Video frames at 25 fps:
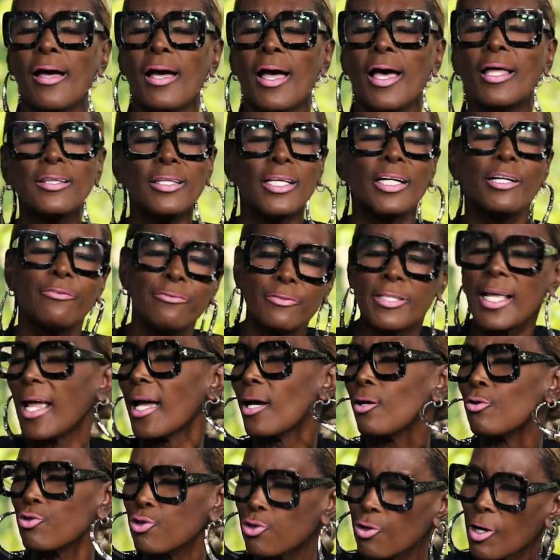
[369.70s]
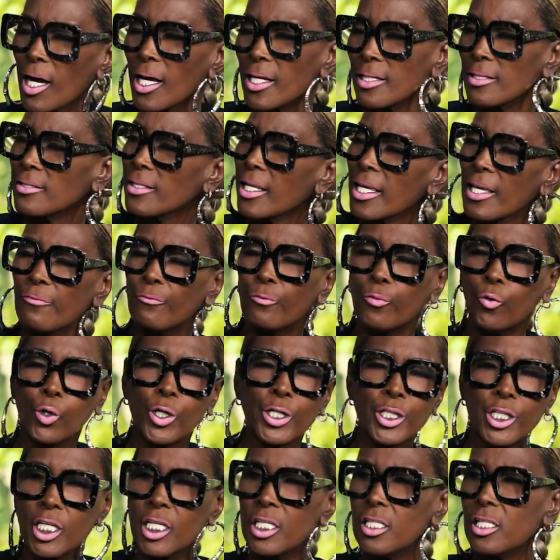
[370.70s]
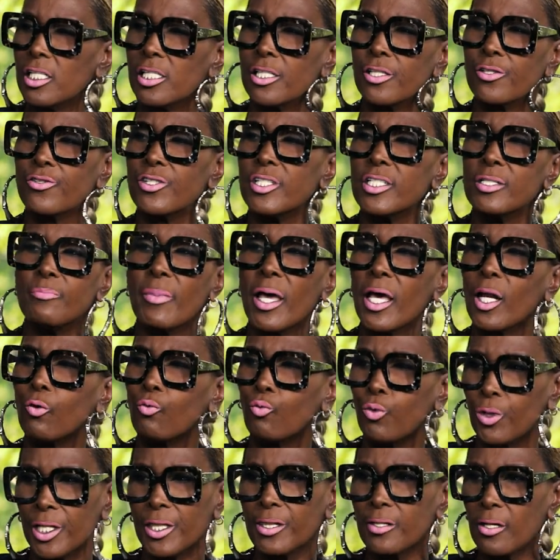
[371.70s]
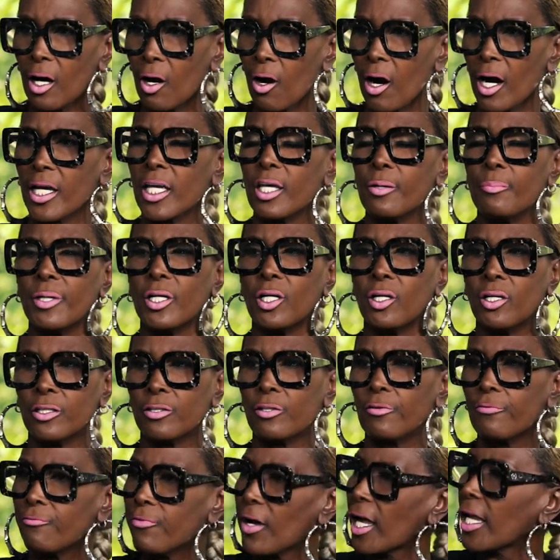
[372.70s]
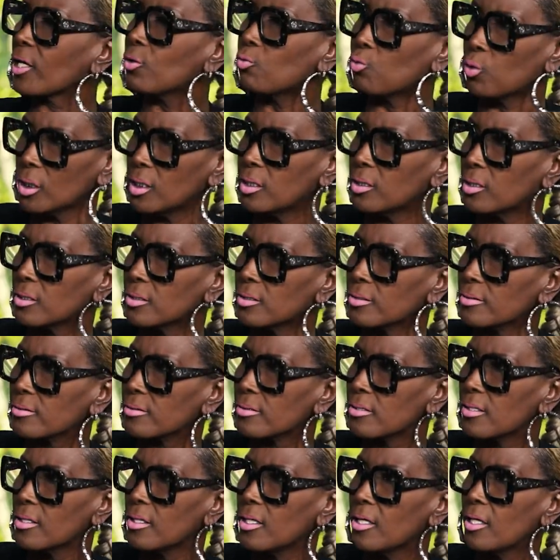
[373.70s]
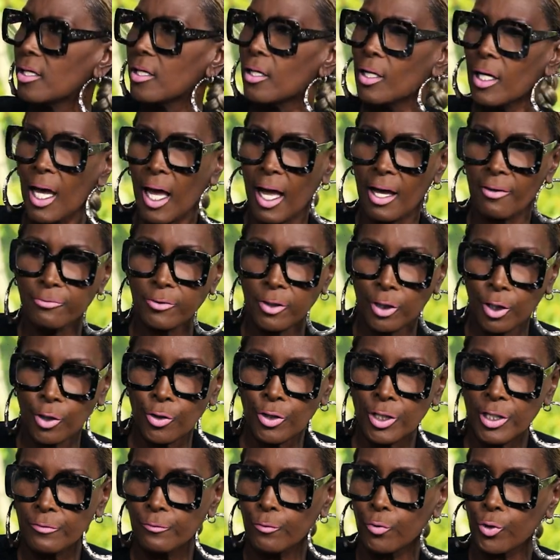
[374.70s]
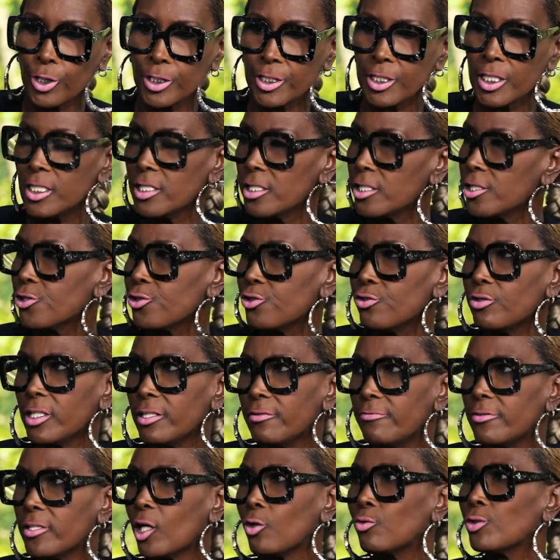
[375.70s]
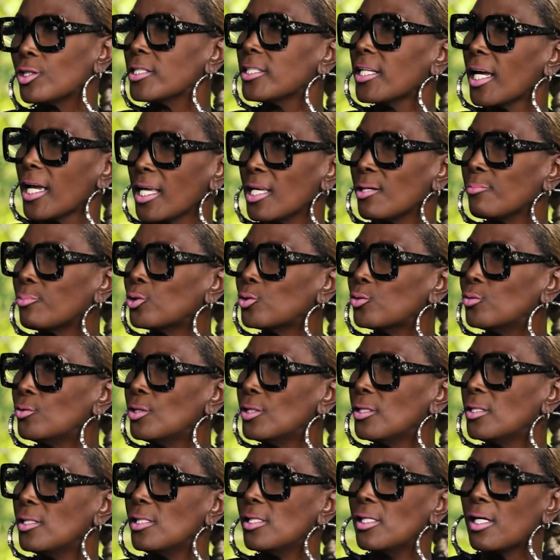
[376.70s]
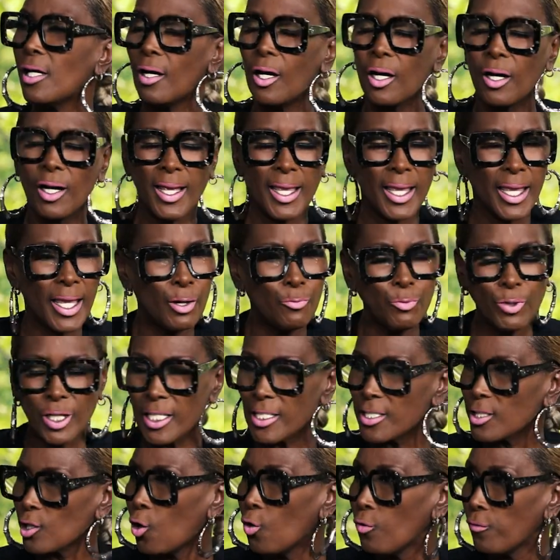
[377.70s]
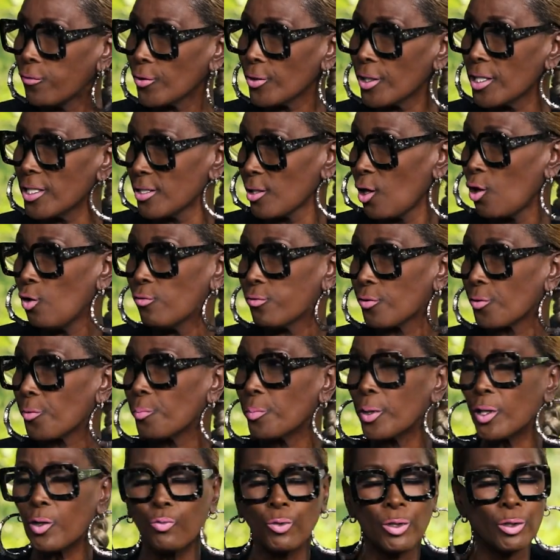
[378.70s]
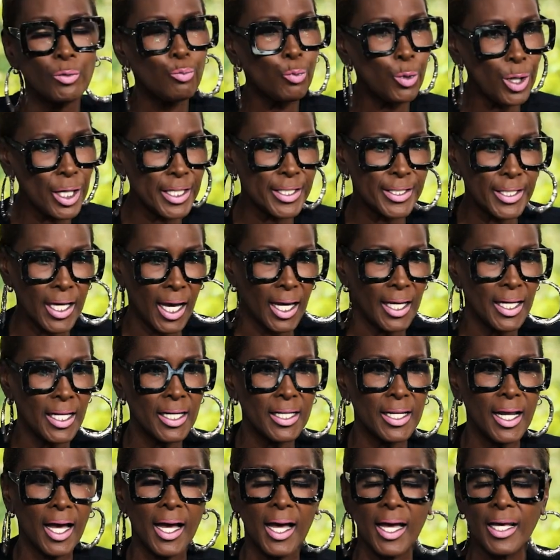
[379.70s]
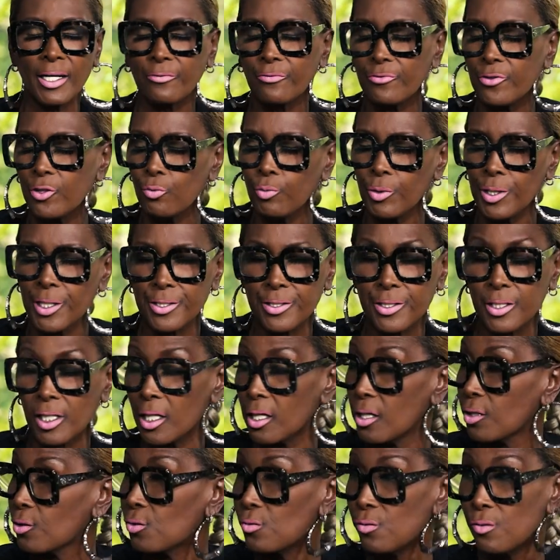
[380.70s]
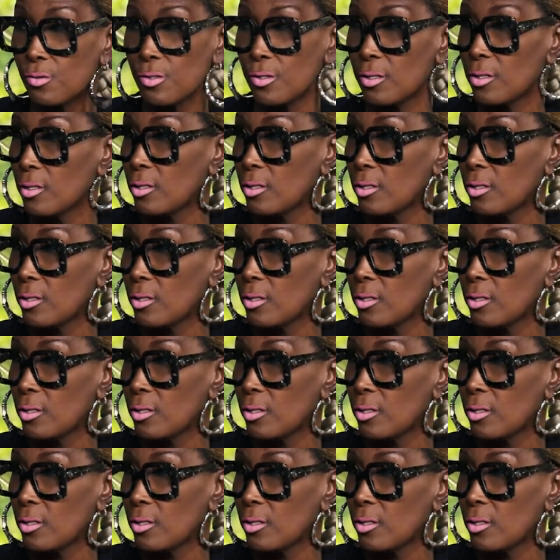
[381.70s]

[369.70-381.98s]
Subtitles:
I left downtrodden. In 14 years, didn't matter what the argument or the fight was. I've learned in 14 years, you leave it on the table. And when it's over, it's over. But when we signed he died a few weeks ago,